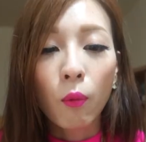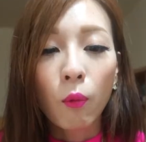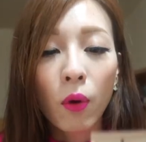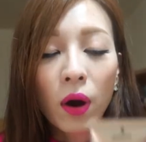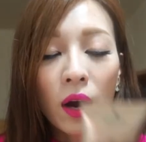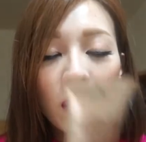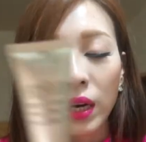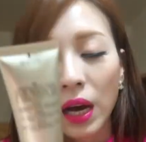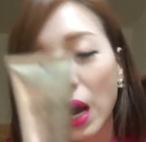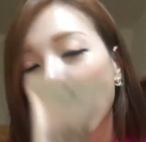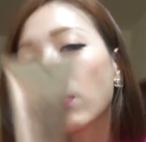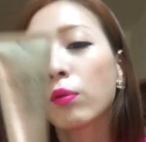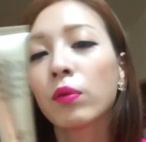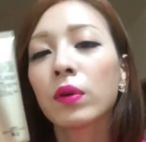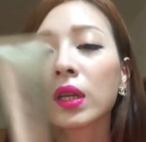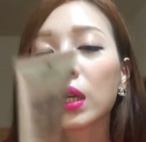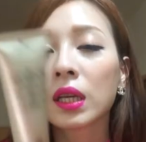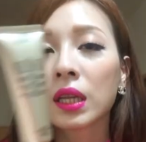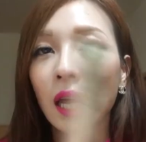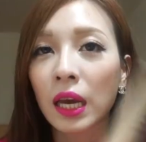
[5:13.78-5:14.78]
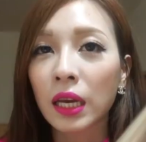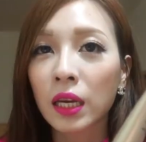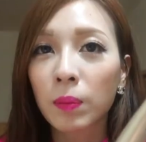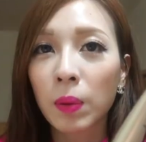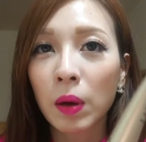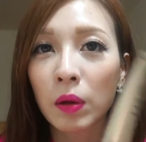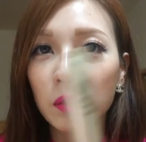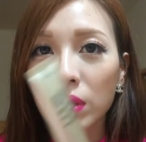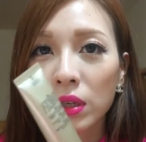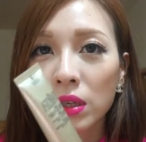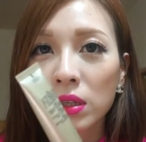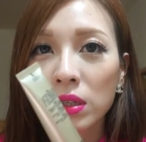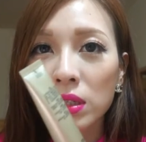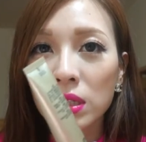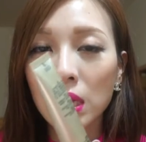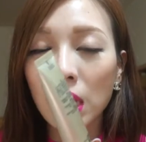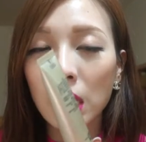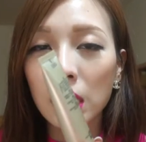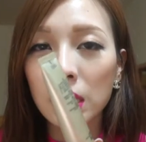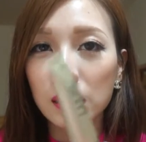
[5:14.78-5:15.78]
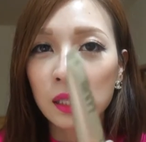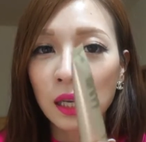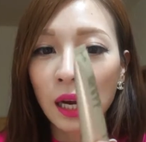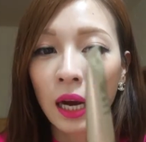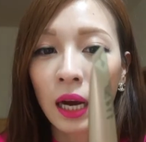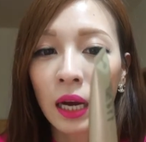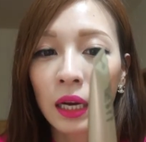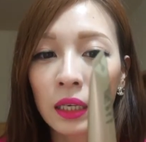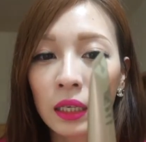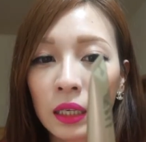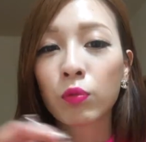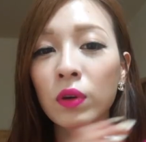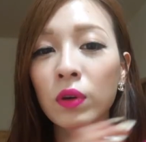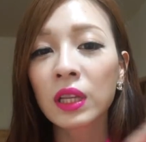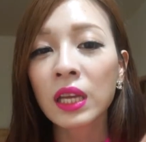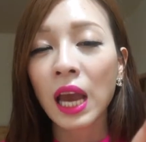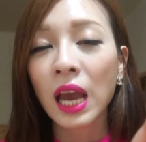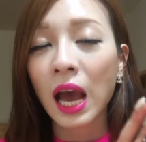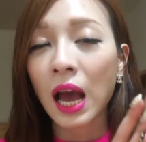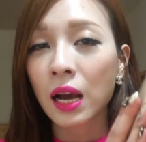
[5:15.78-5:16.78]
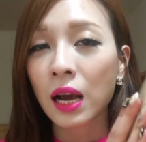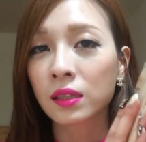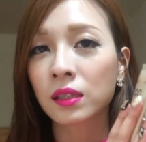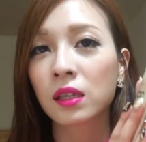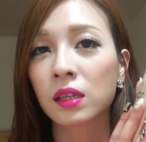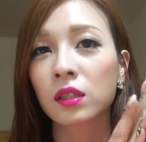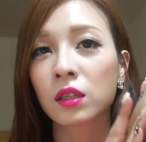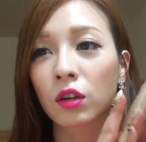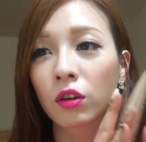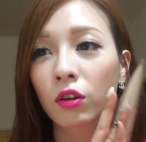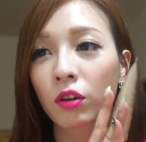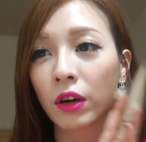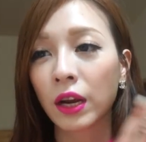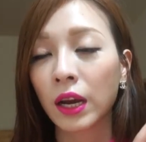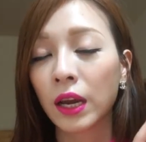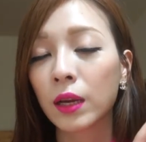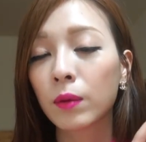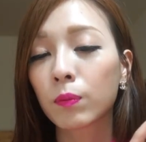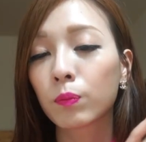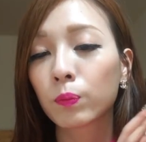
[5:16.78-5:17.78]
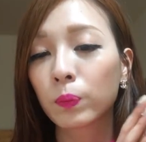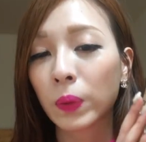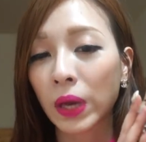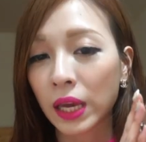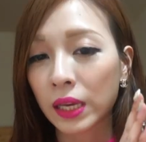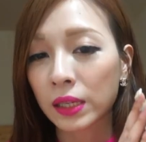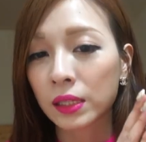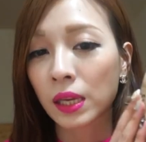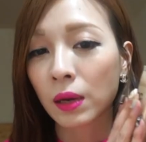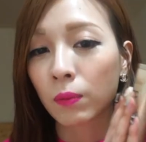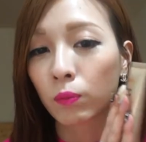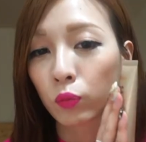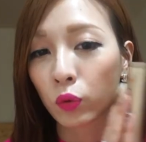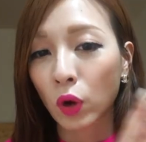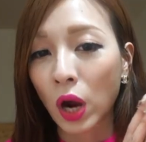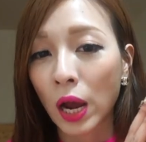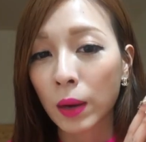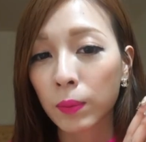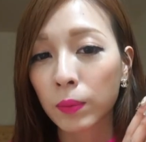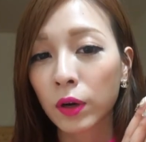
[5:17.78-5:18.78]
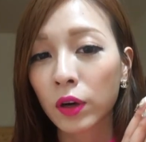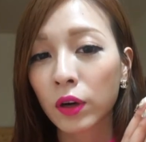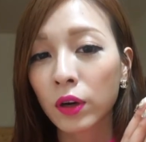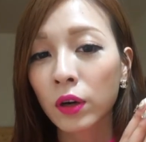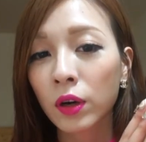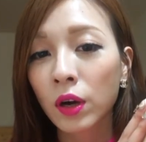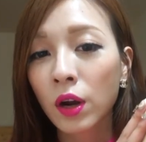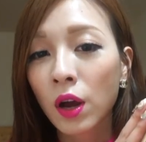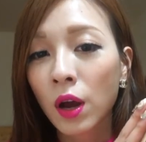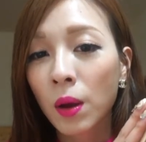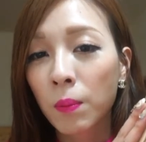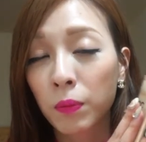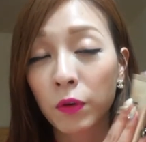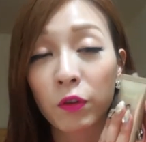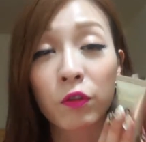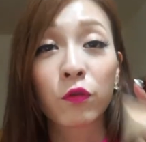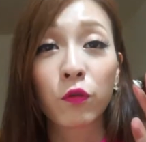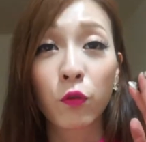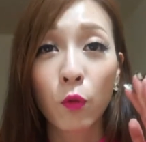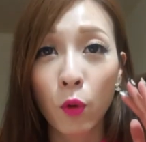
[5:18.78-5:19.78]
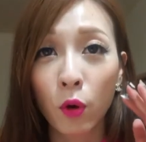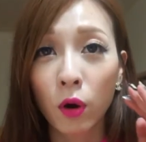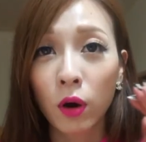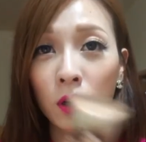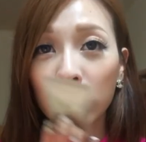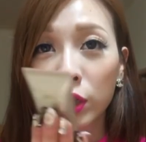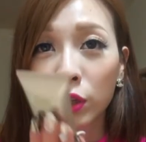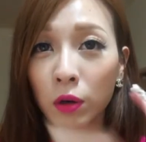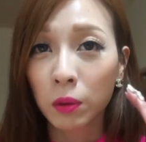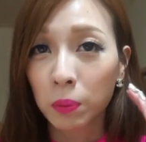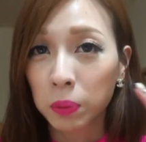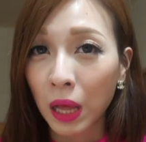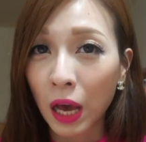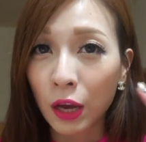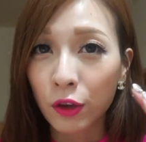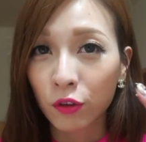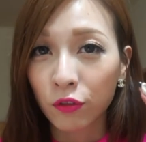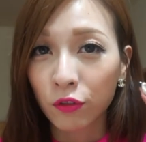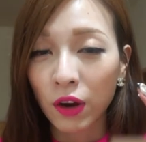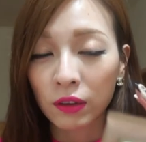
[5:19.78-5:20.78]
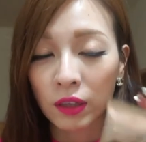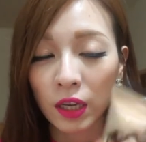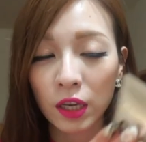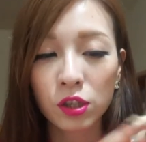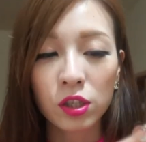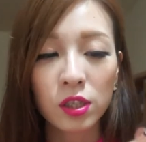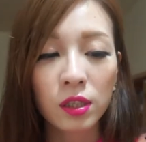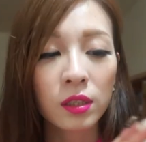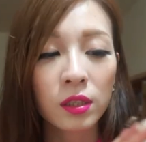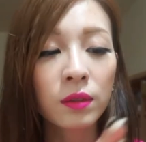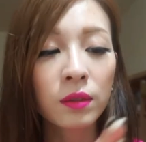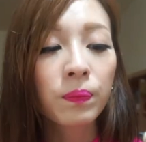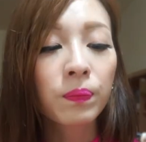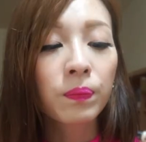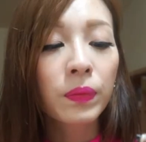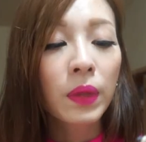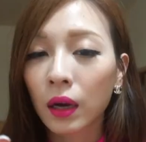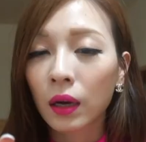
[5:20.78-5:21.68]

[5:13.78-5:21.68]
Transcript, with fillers: What I really like about this is that it really acts as a great base and primer before you apply your foundation.